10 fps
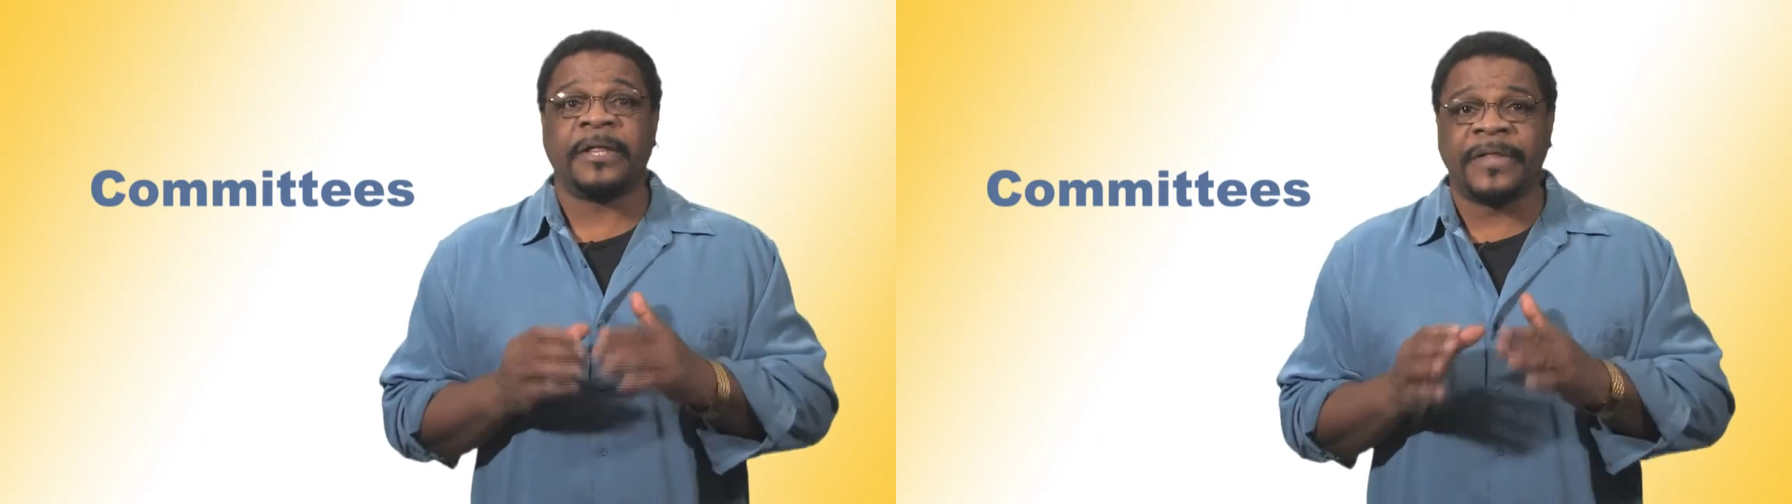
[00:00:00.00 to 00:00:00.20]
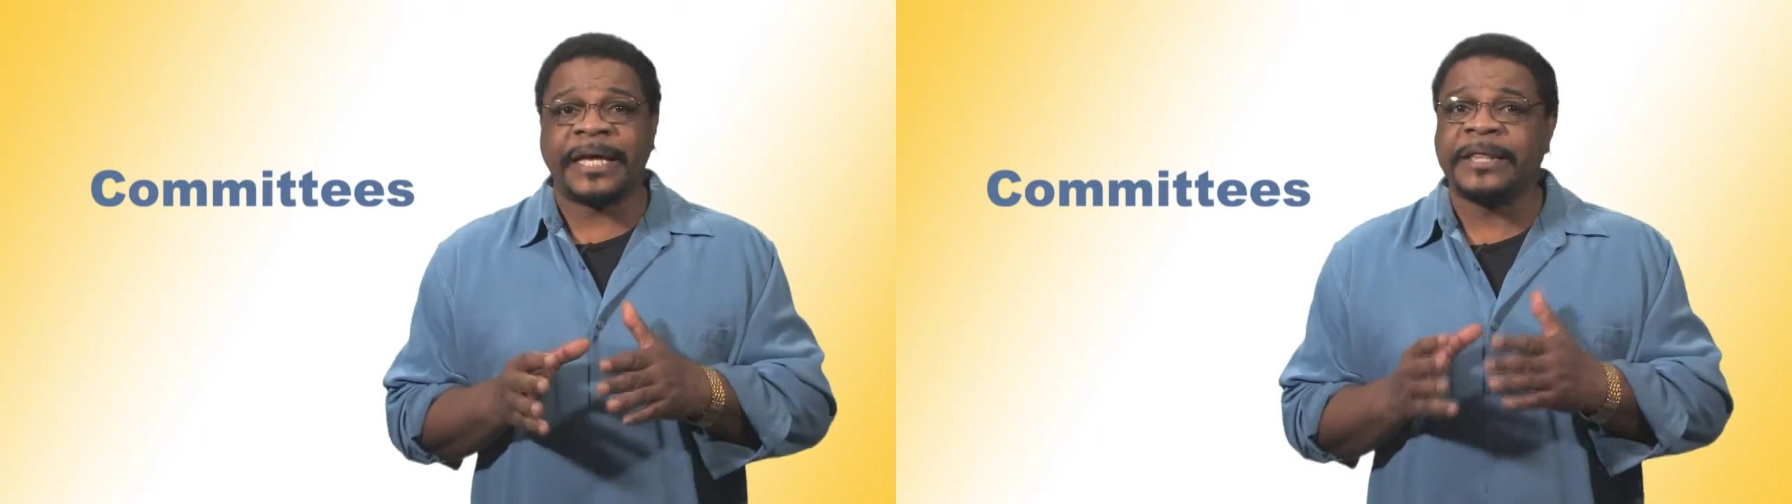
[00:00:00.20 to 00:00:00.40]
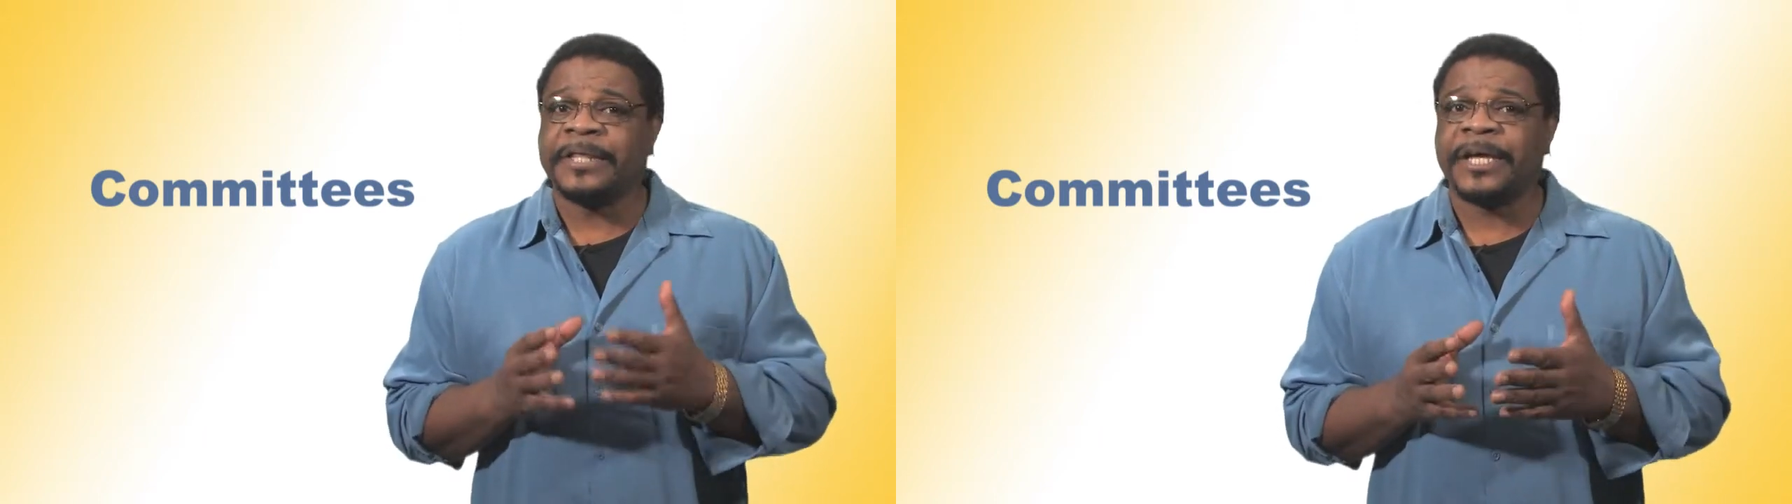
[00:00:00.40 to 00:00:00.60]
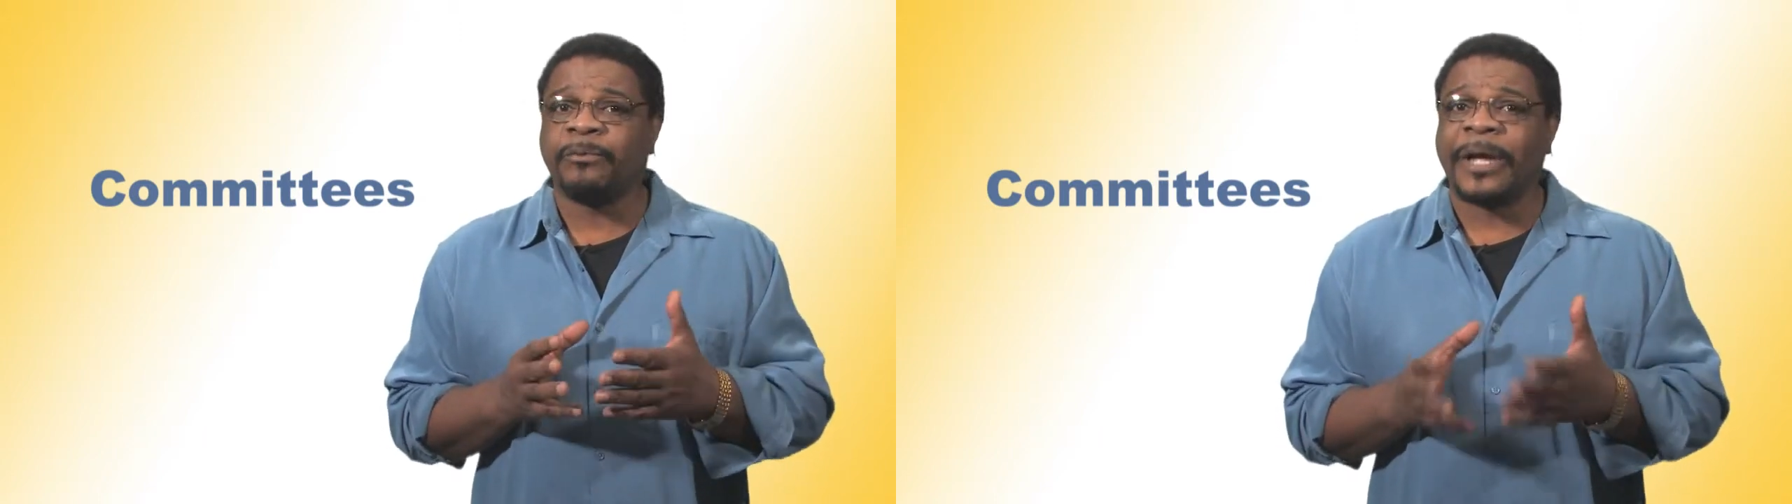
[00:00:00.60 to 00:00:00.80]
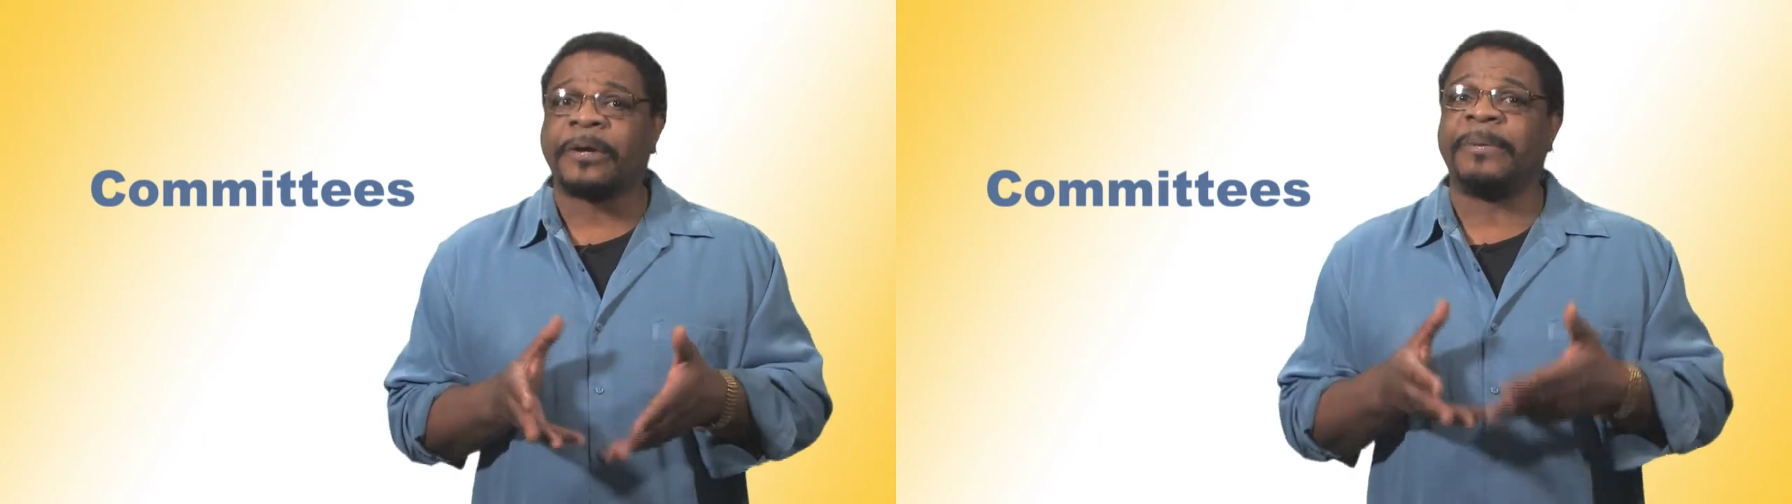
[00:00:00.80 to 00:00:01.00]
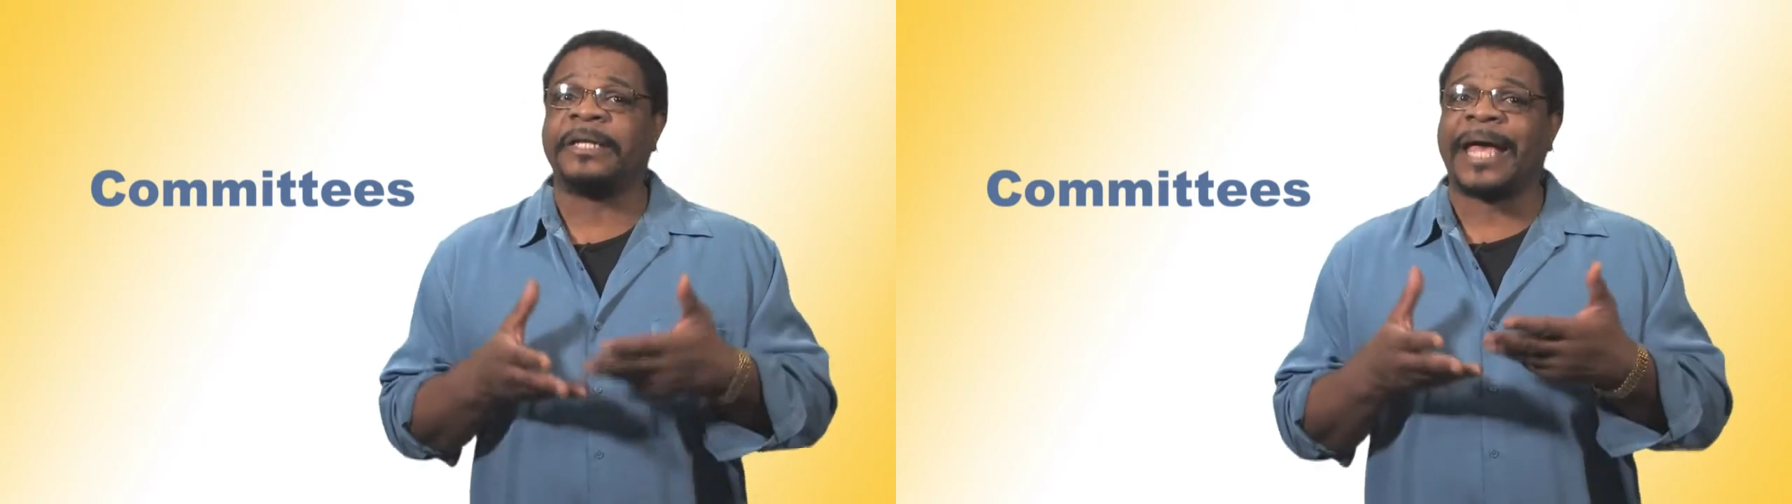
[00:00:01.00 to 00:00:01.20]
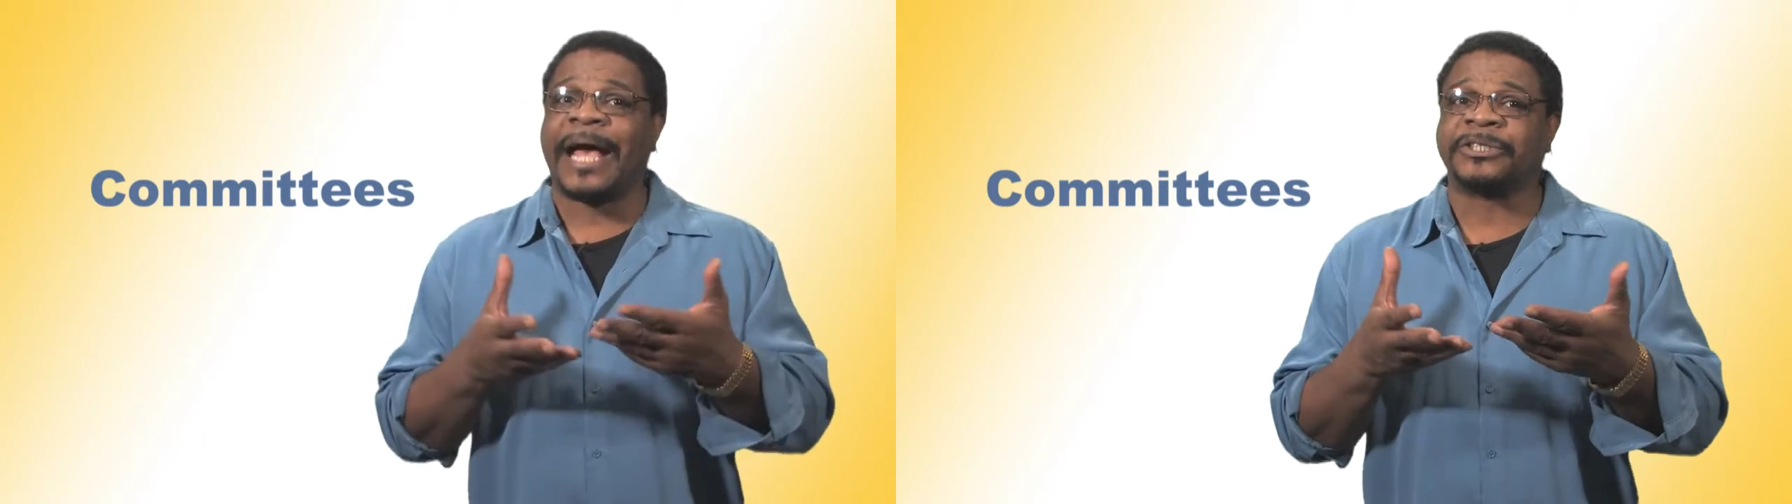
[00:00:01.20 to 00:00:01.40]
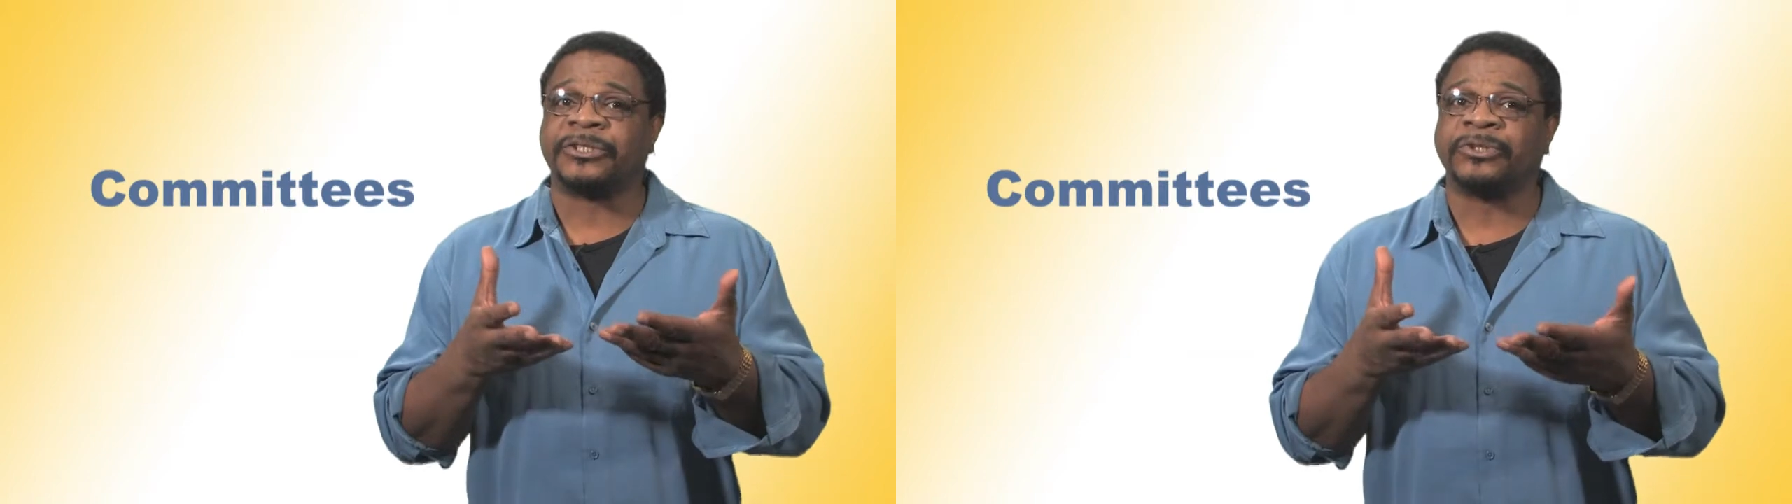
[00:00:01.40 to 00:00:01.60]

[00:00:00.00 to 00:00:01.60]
They can then recommend actions